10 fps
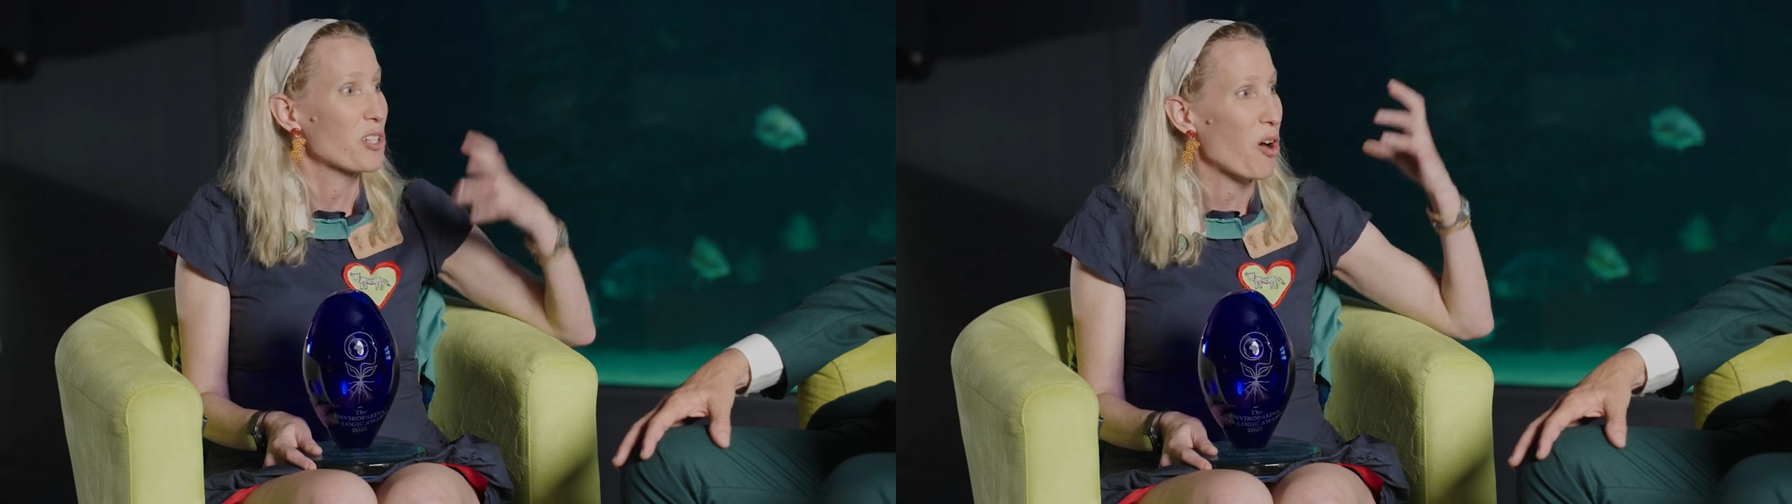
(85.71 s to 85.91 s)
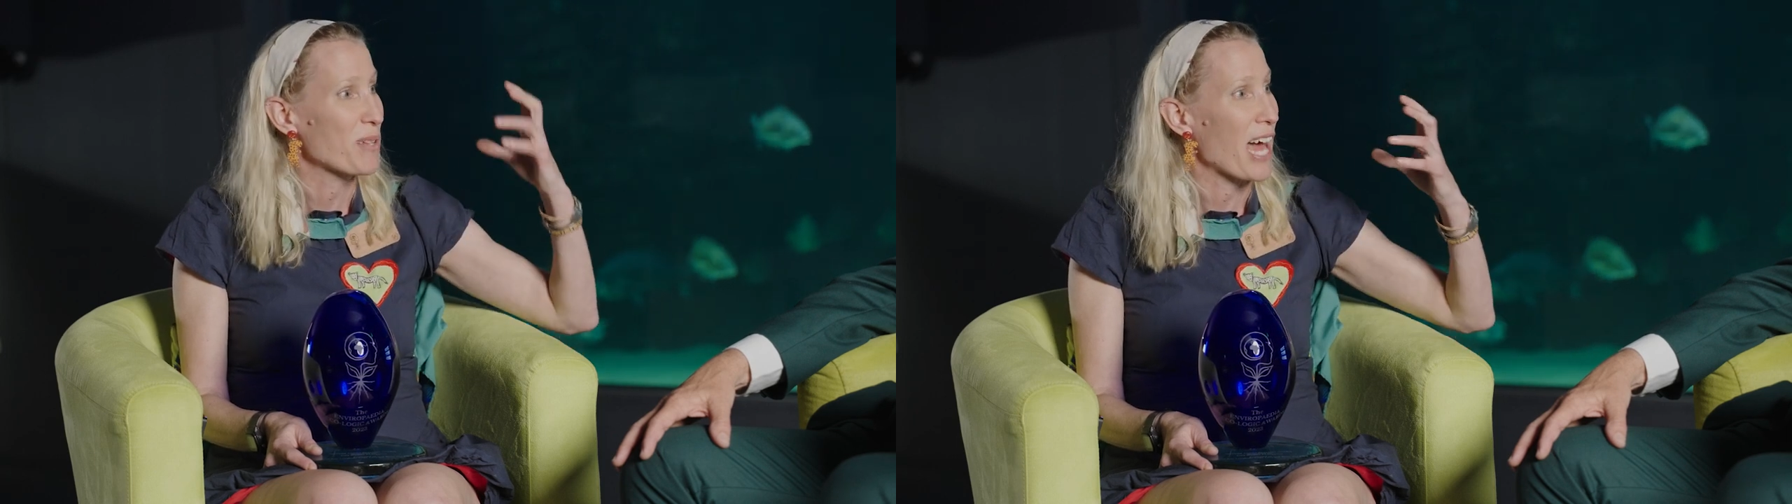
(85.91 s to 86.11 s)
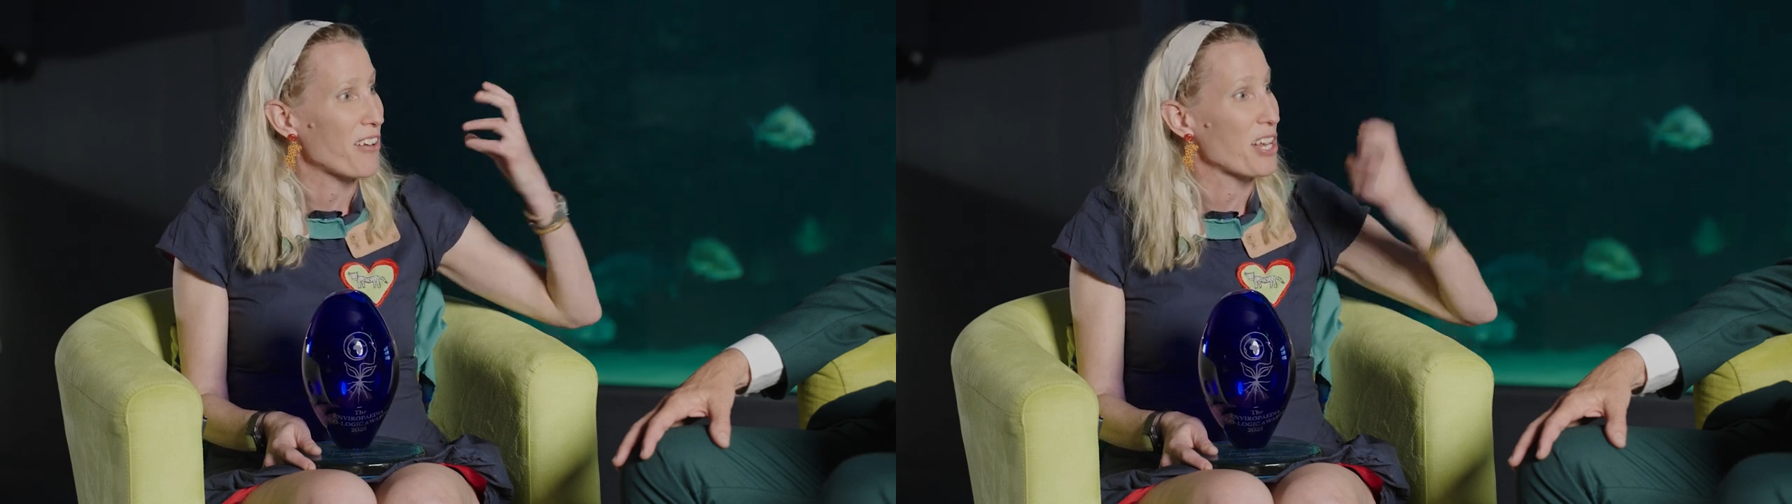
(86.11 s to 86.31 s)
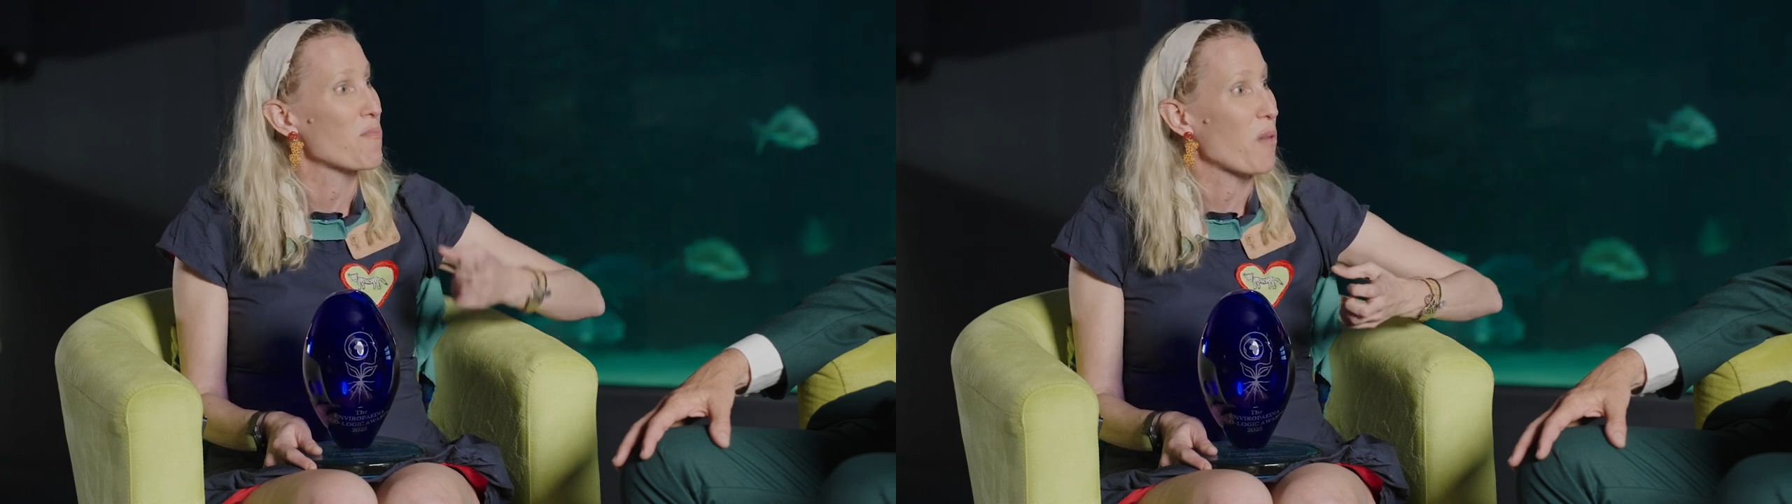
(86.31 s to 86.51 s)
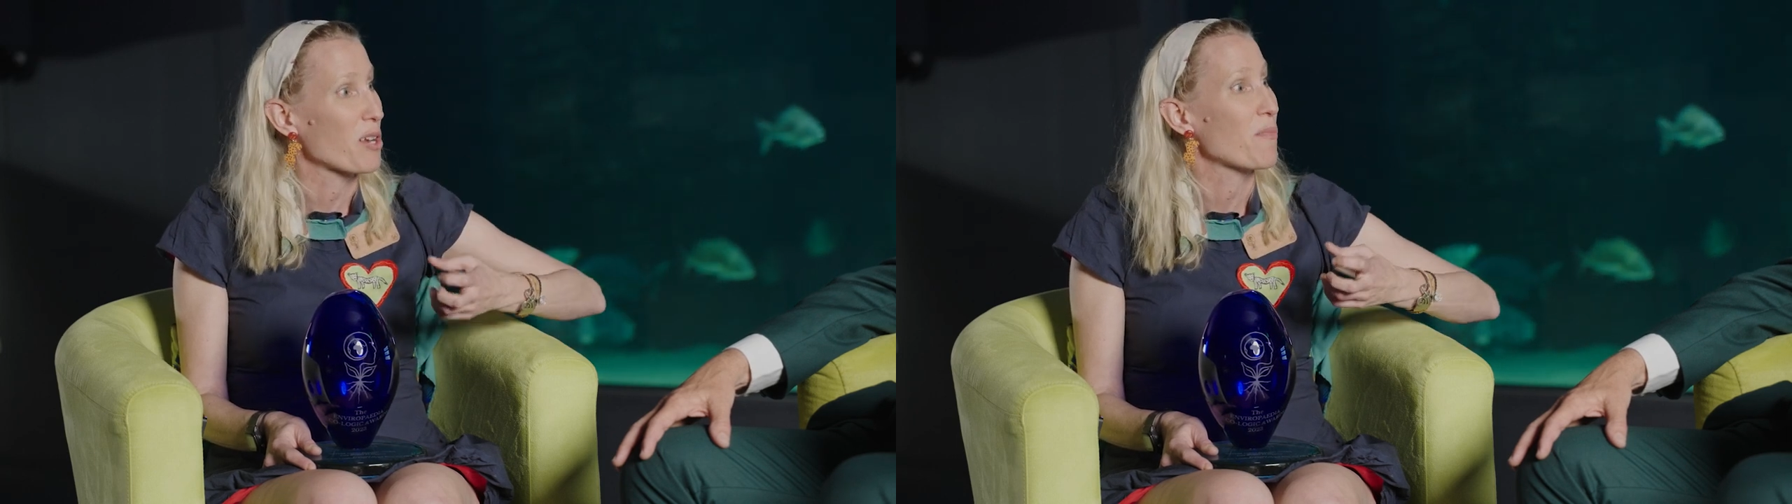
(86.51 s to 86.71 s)
top down and
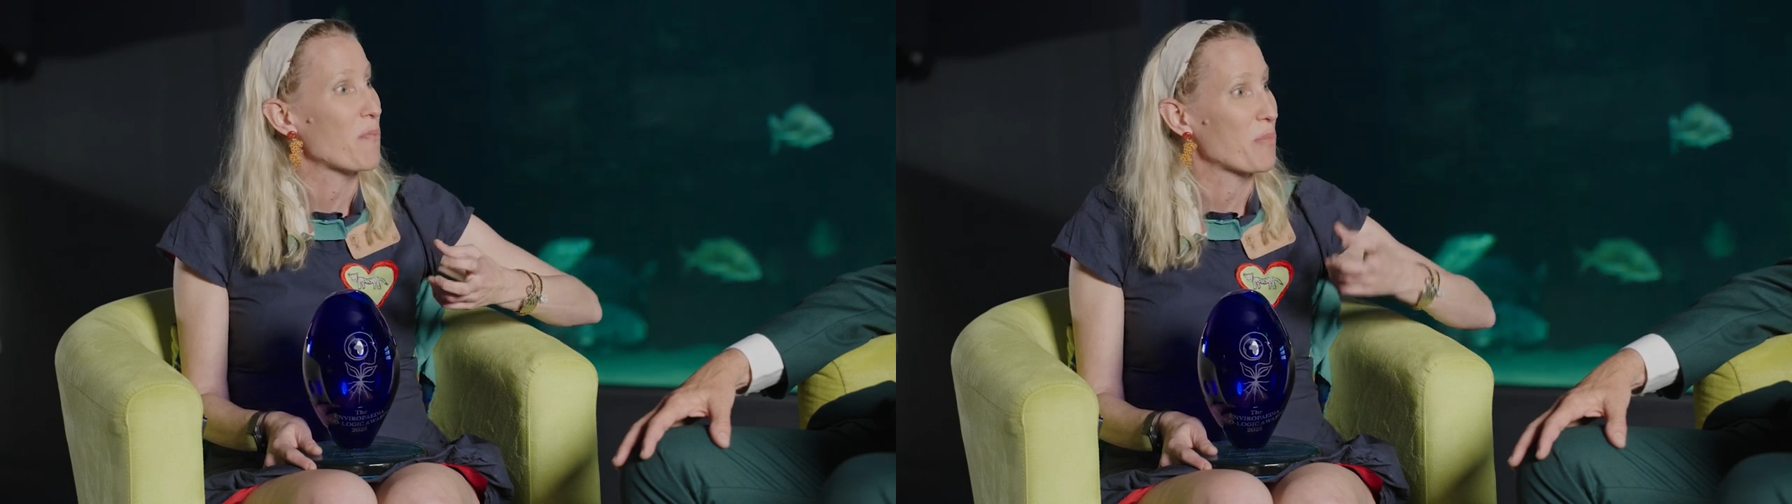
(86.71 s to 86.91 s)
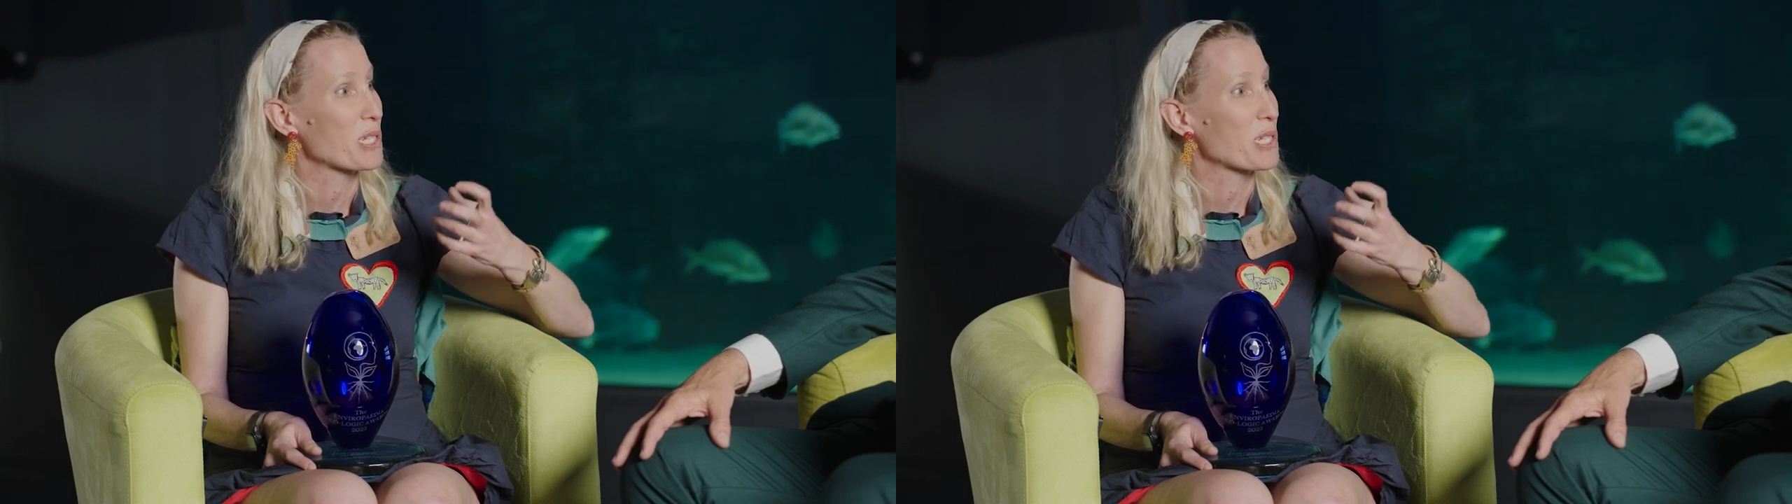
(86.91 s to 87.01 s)
a bottom up